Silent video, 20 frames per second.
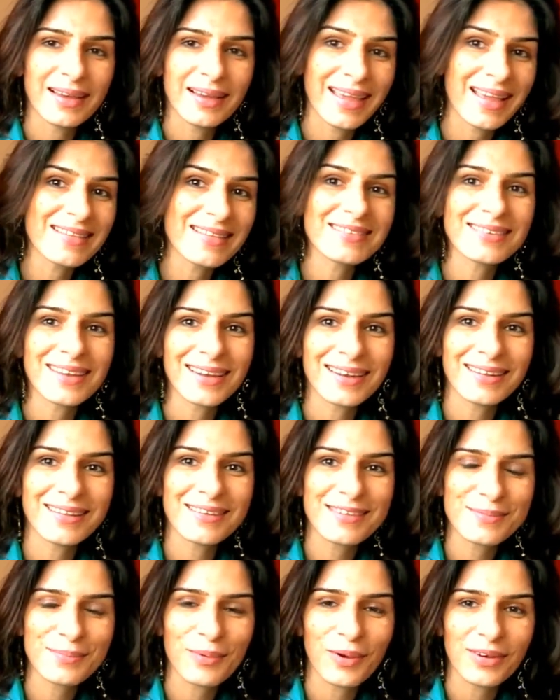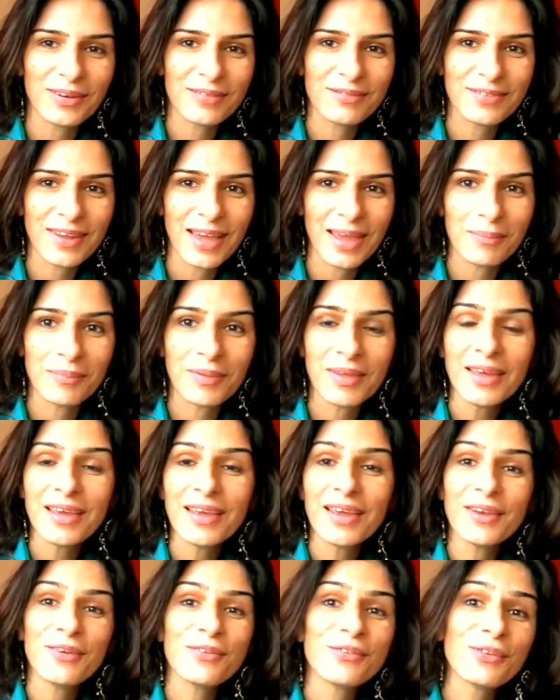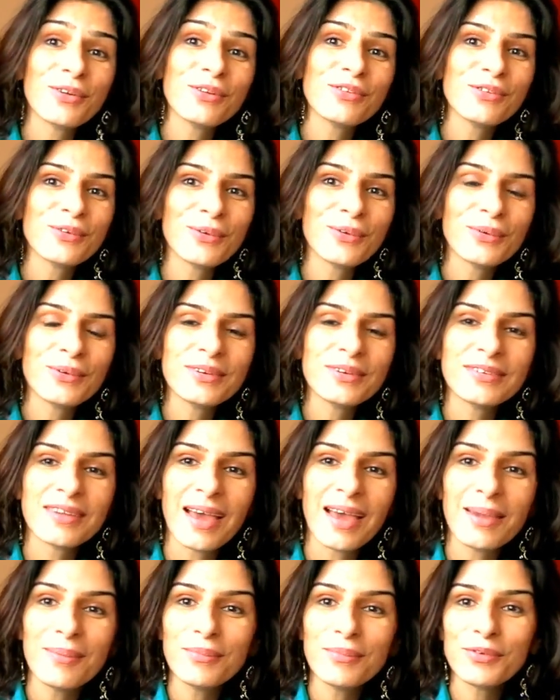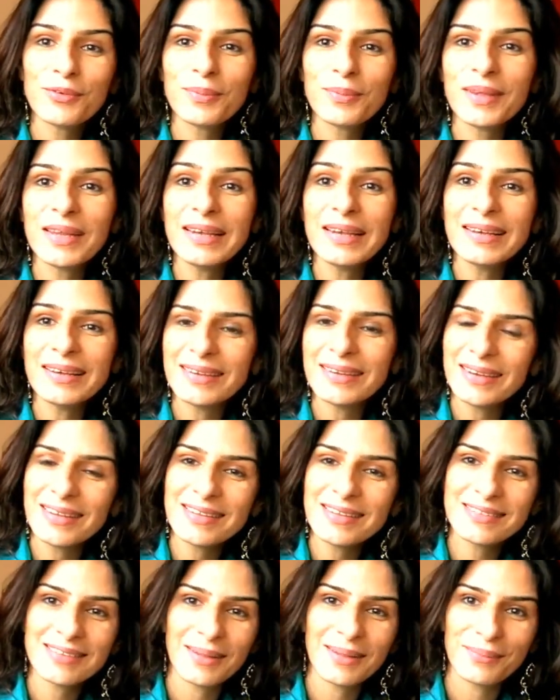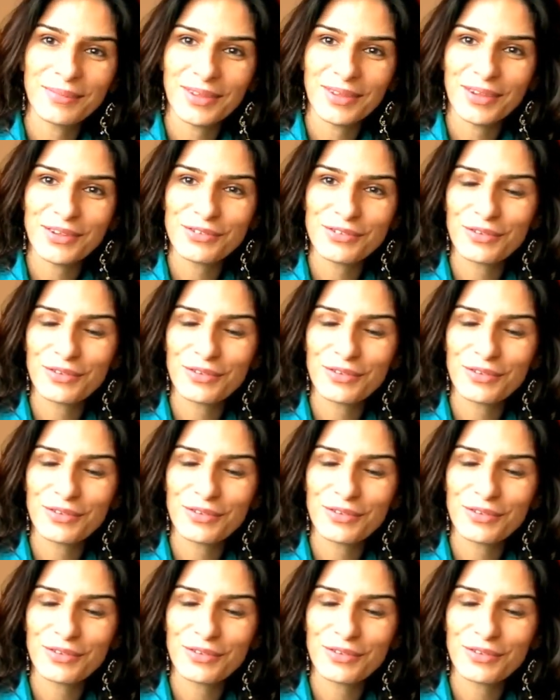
gets done at this point of time. It is also a good time to be learning something.